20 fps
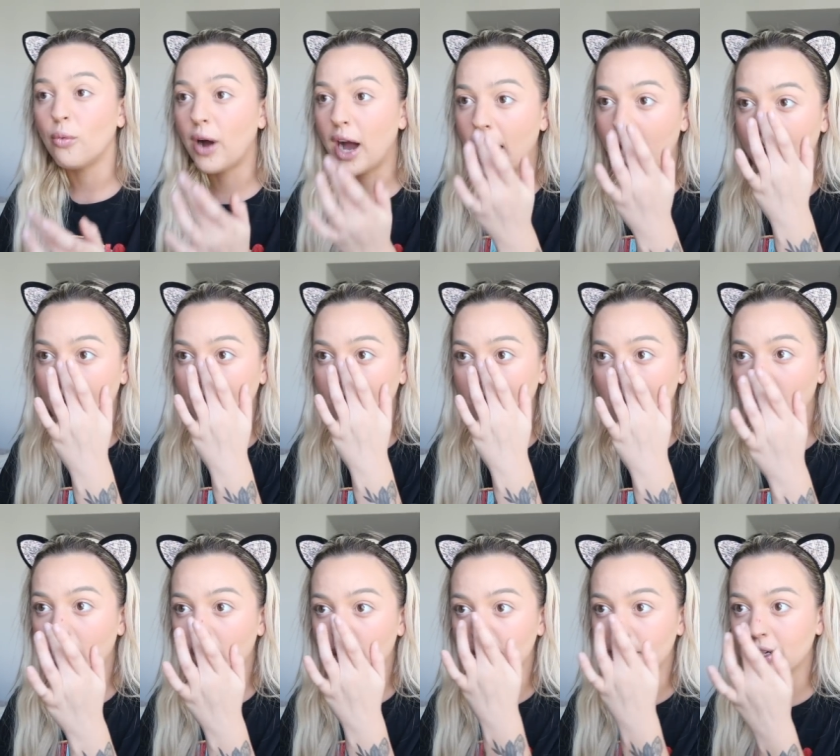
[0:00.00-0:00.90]
Why
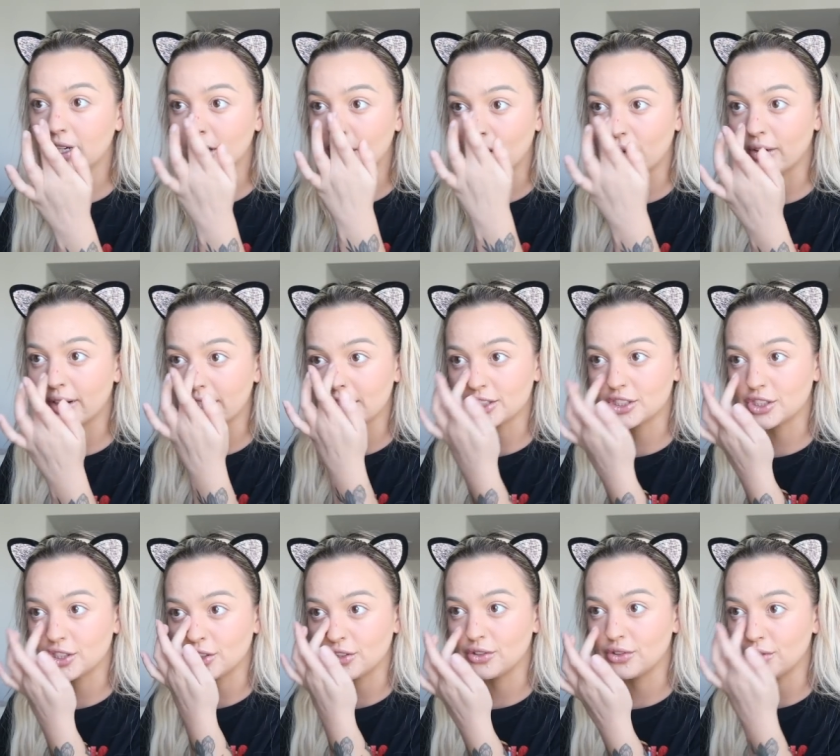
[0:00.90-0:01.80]
are we going
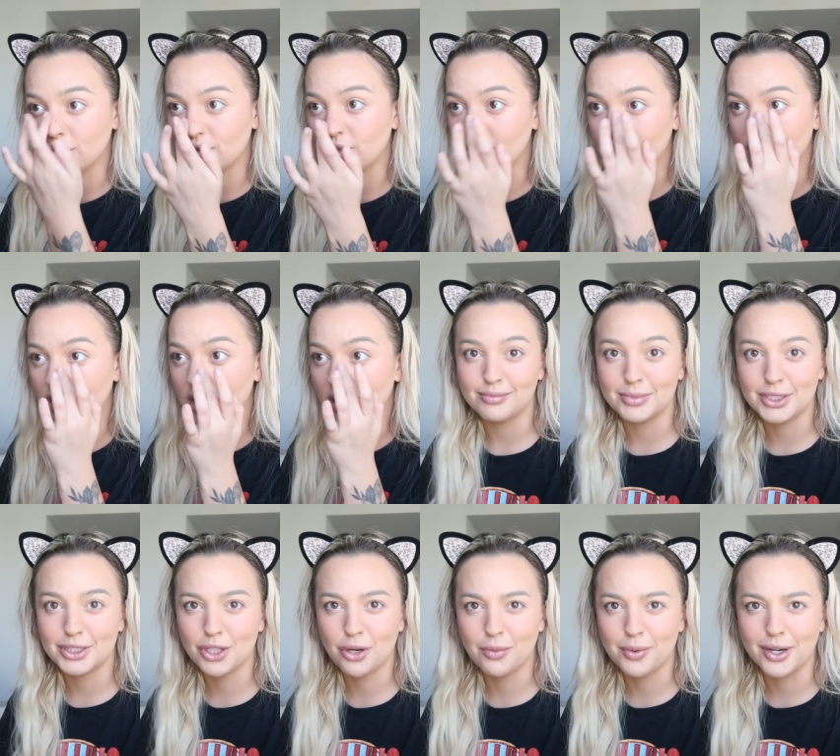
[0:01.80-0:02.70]
to be
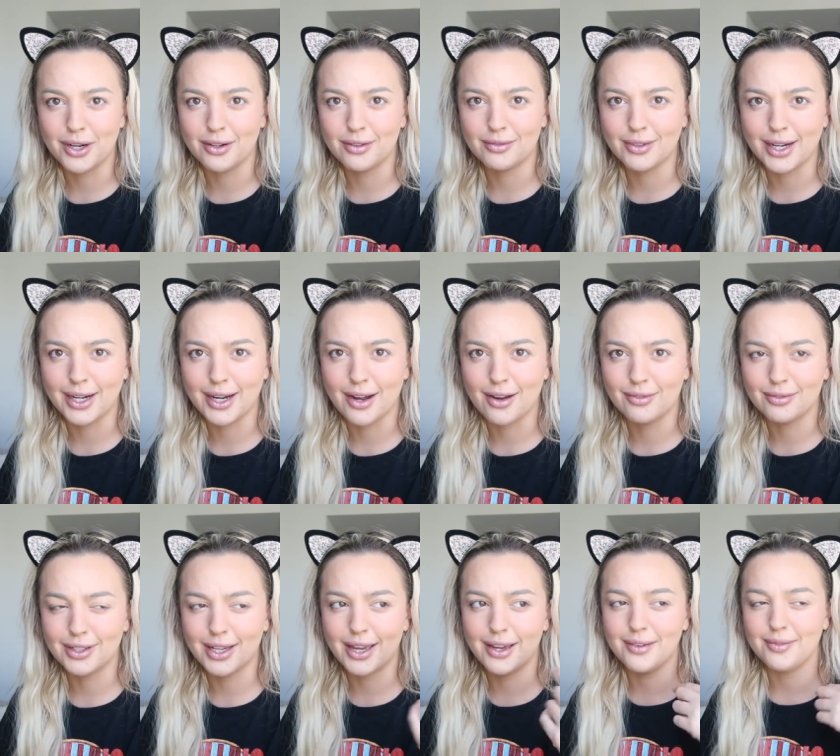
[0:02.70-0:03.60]
sober right now,
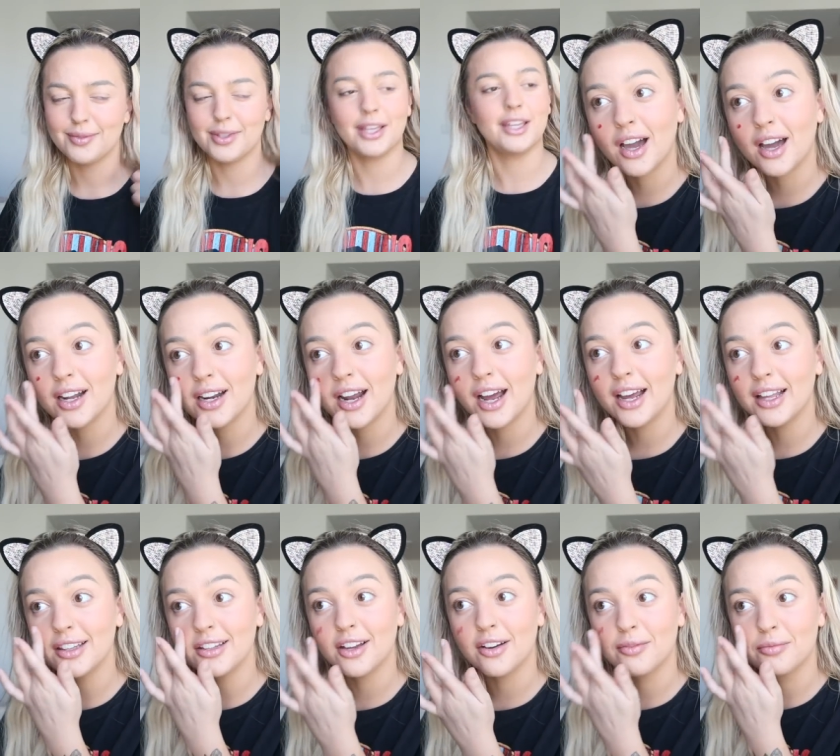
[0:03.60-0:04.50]
okay? God,
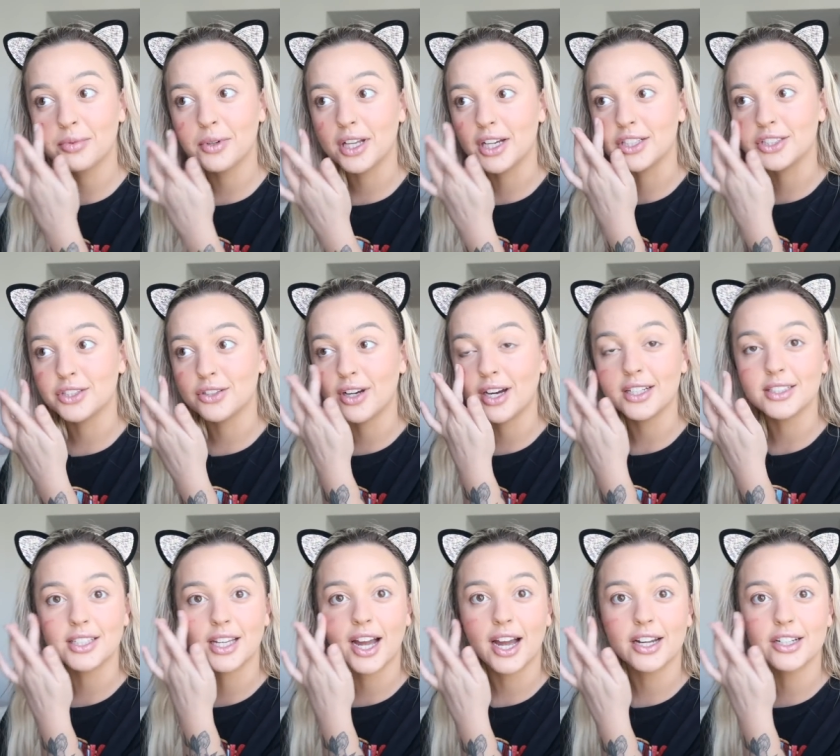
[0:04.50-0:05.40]
I love blush, you
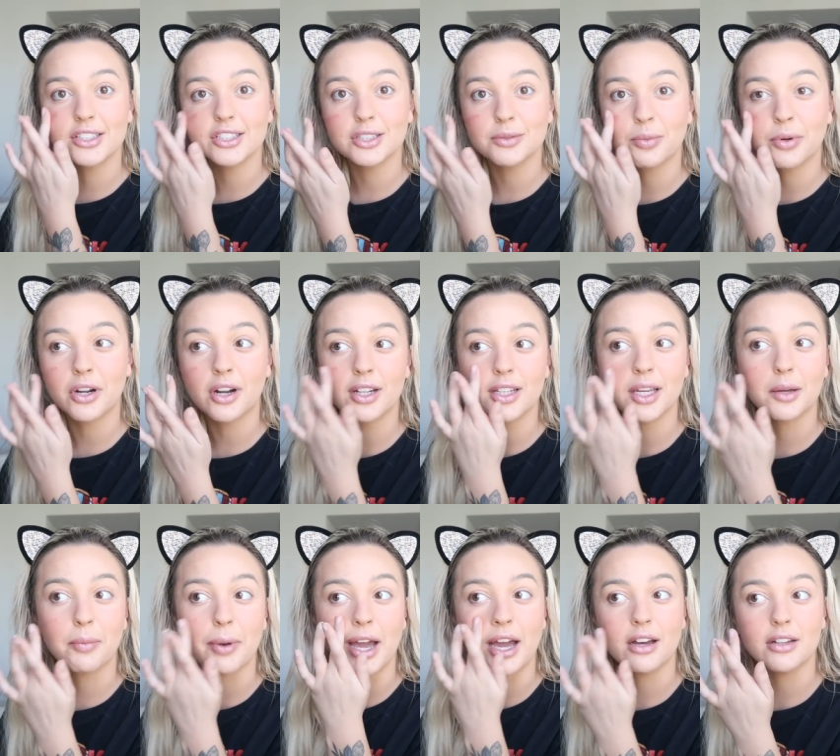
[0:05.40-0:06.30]
guys. Like, I could just put on
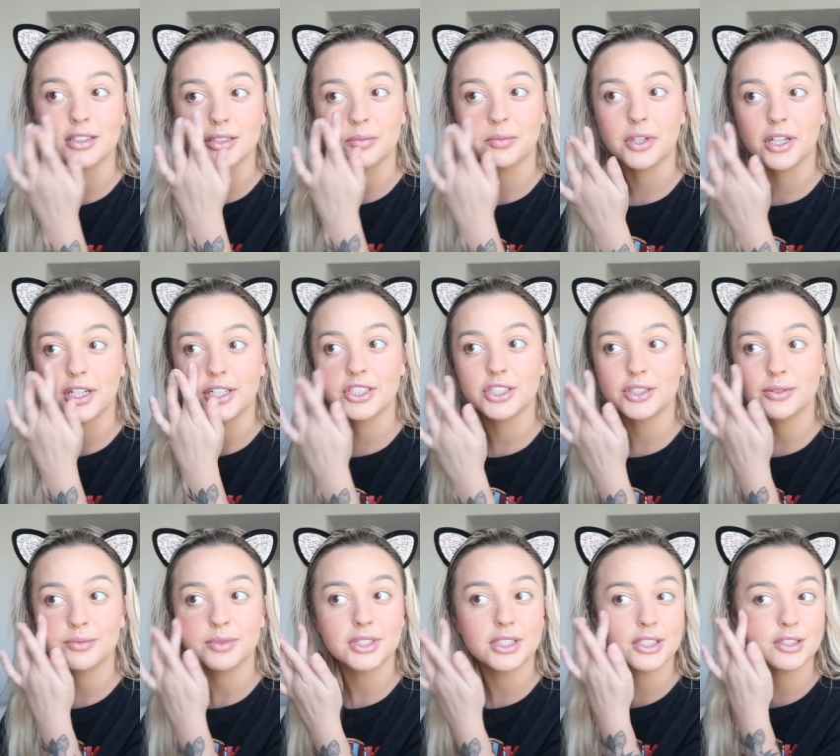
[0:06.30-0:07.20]
like pounds of blush,
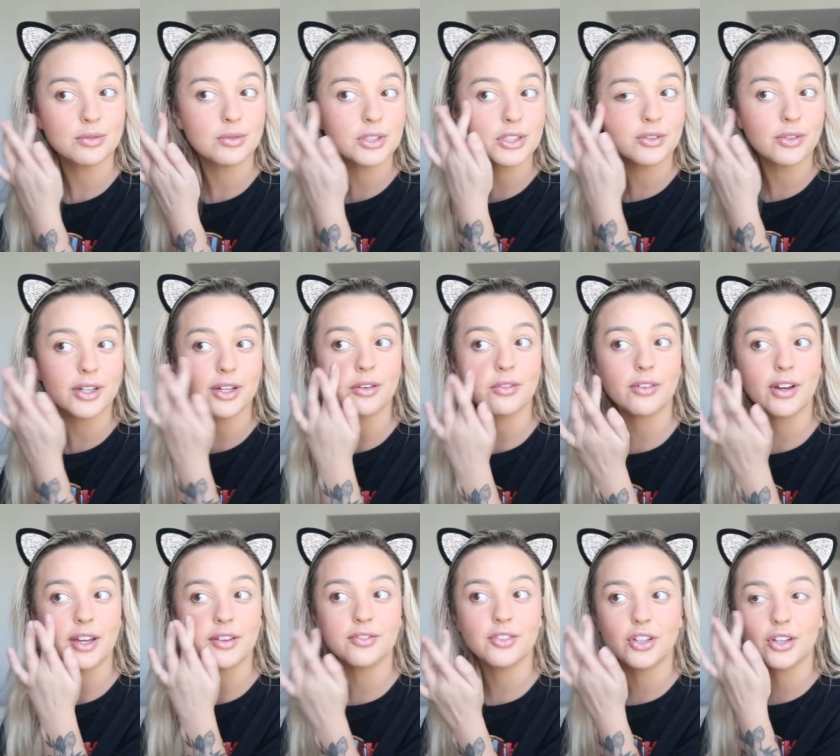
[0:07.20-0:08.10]
but since we're doing a
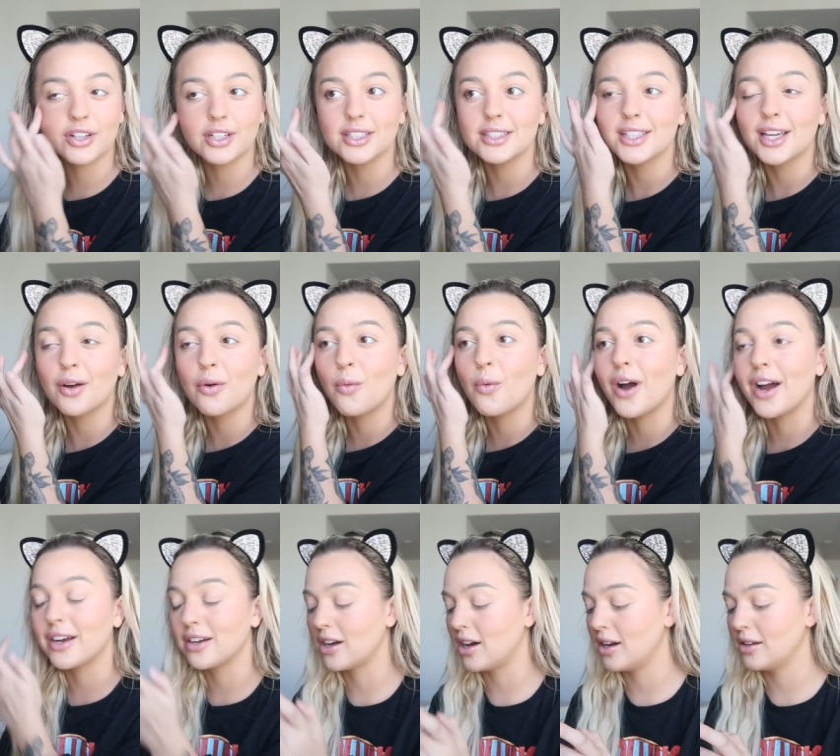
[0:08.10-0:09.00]
rave look, it's like,
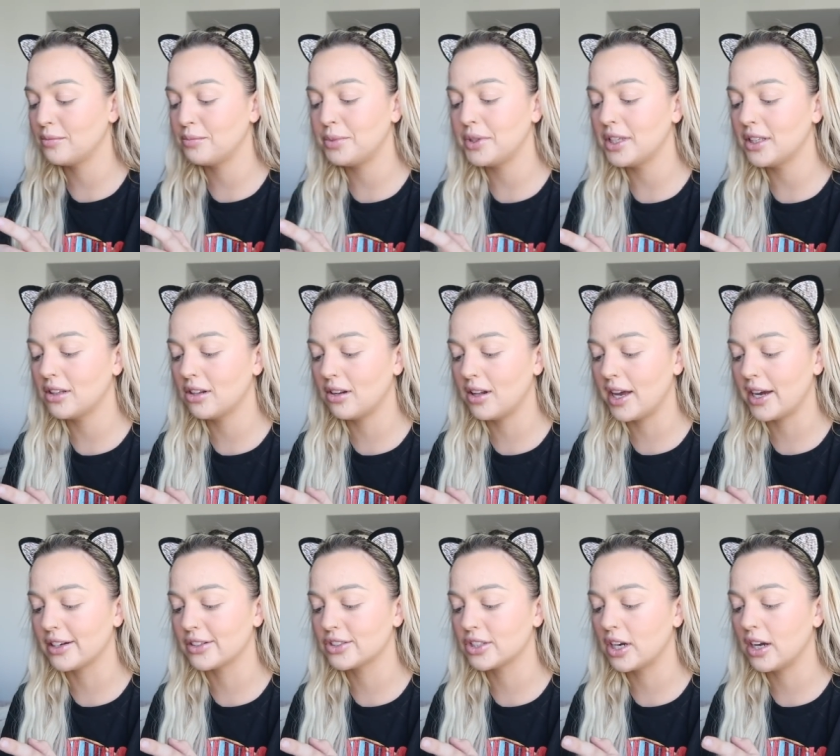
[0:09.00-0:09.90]
why not? Be a little
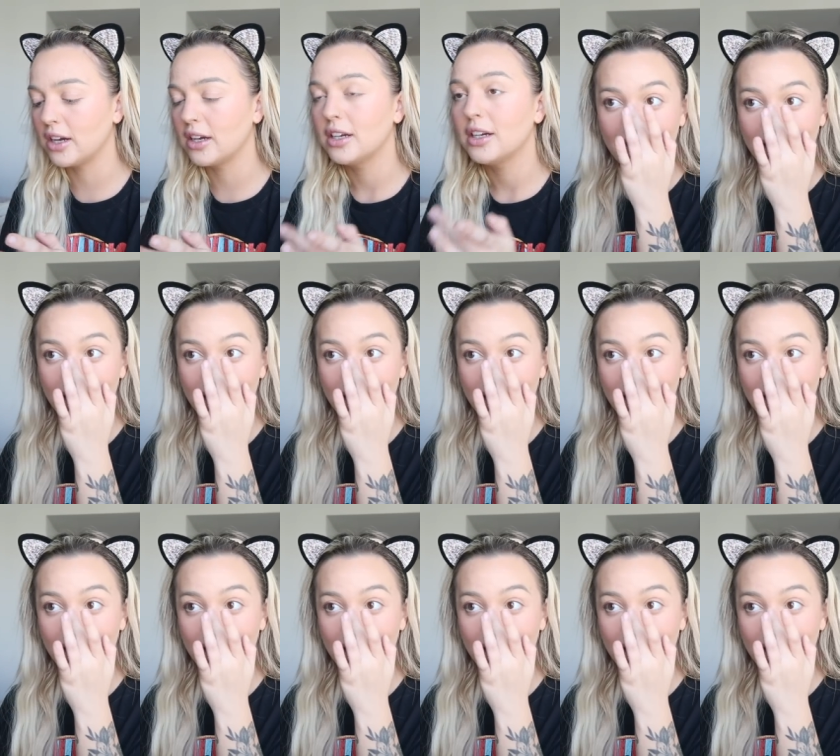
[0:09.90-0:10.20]
extra.